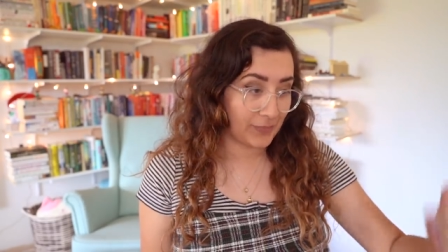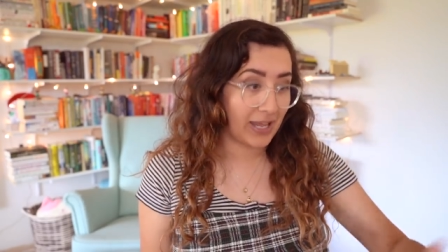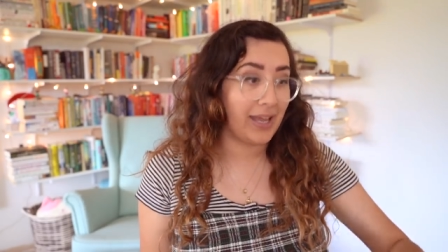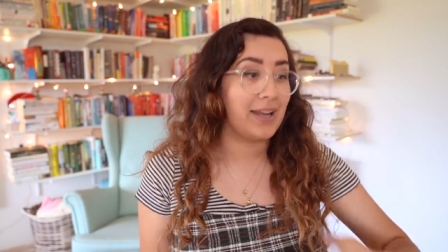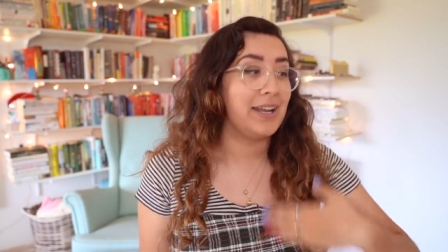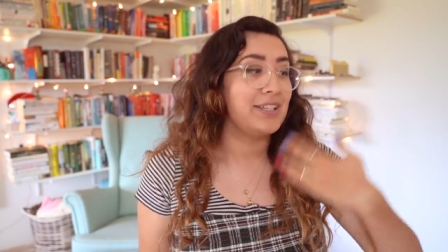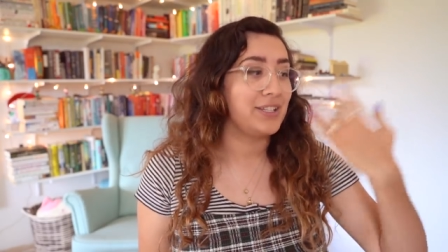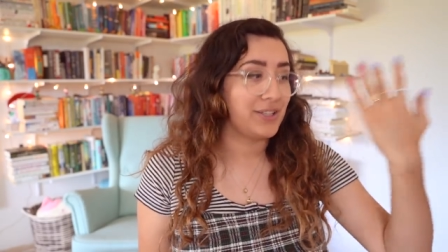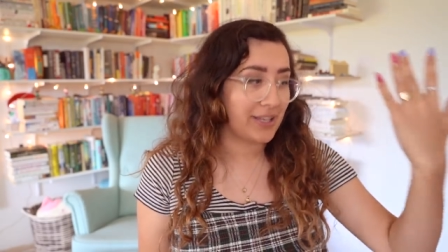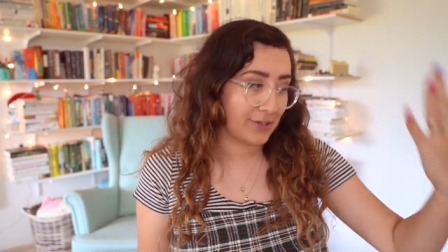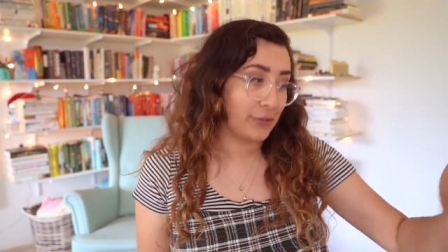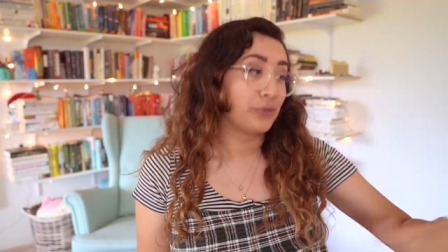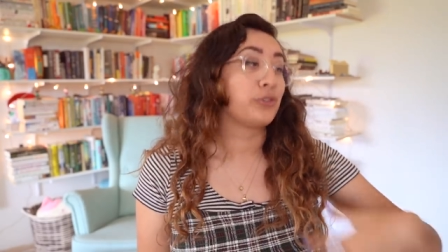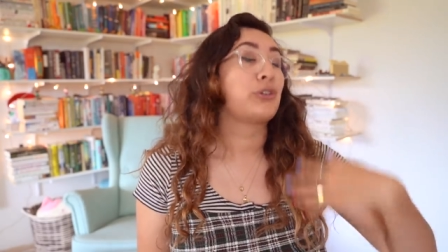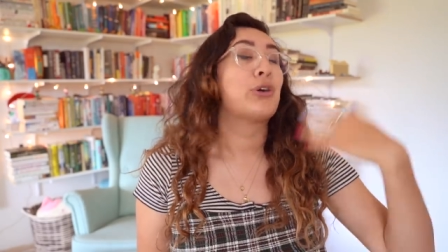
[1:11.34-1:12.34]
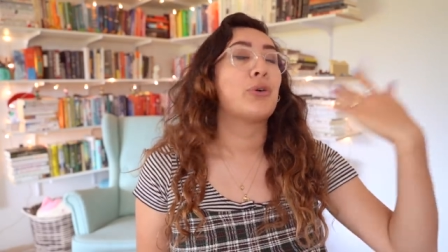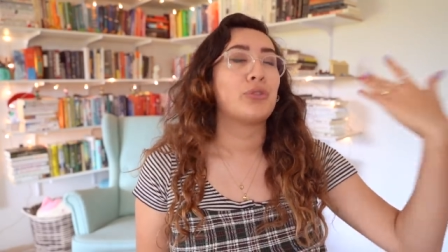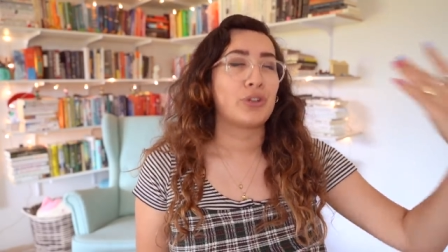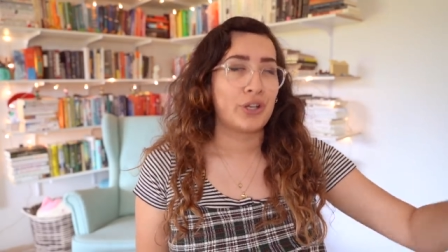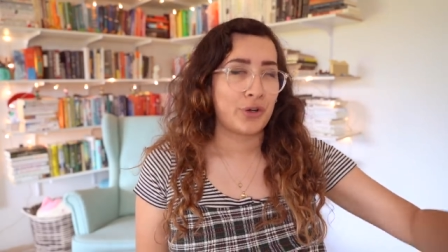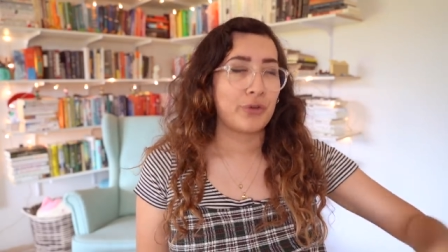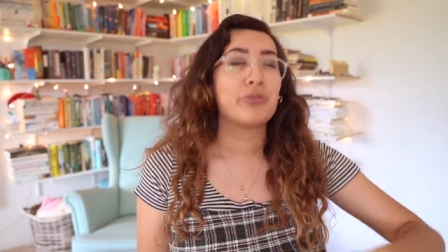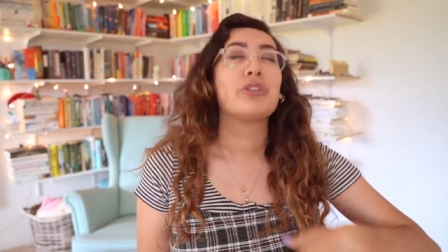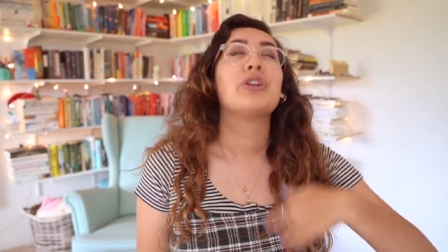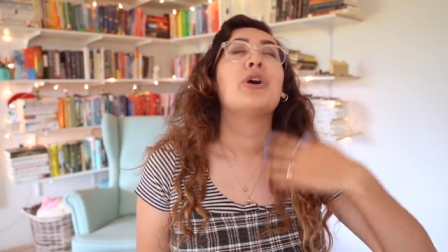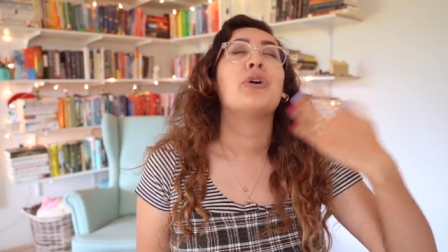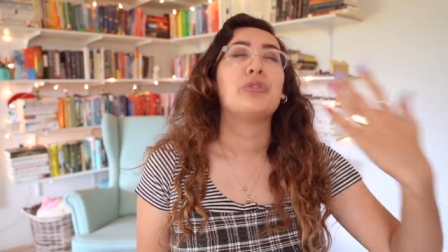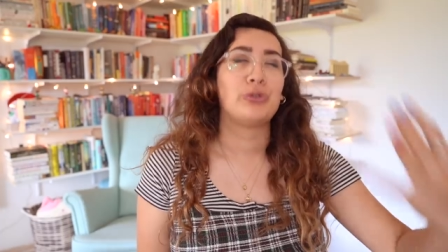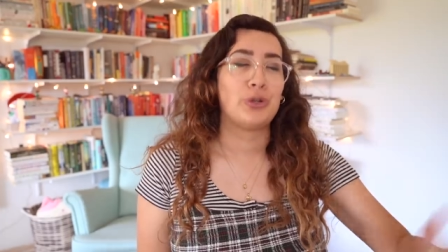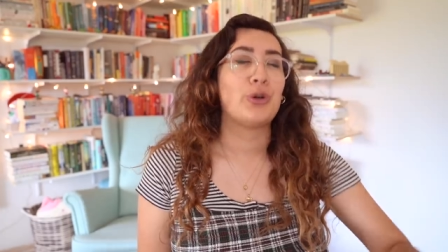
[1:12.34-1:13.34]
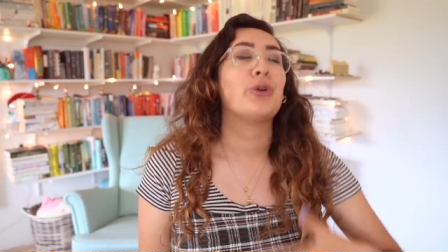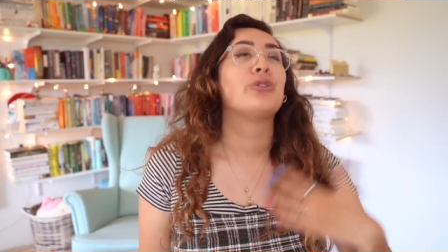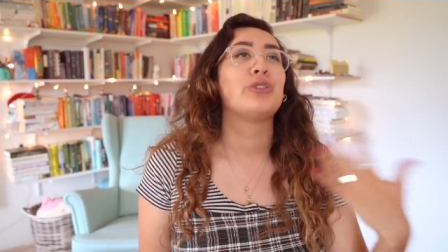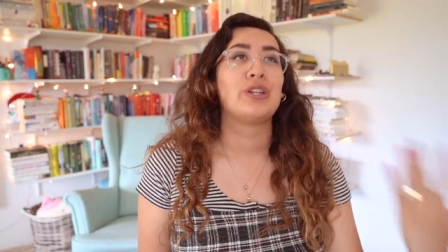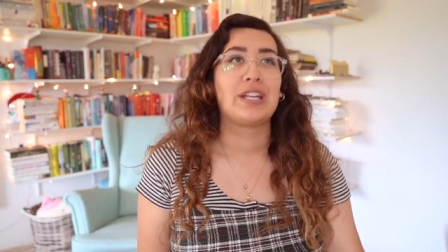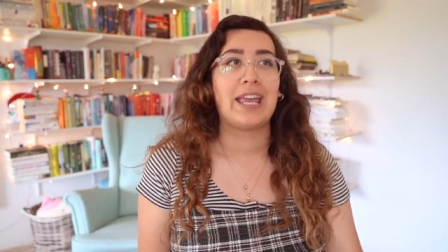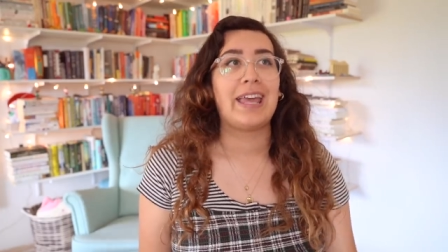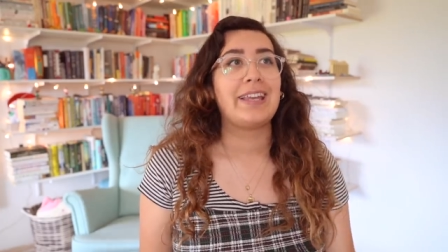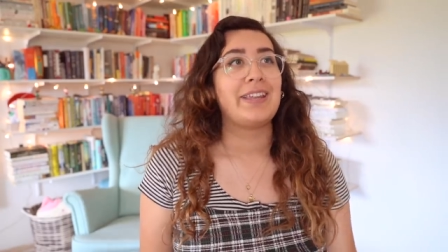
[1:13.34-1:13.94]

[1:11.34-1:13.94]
And I did that over and over and over and over and over again.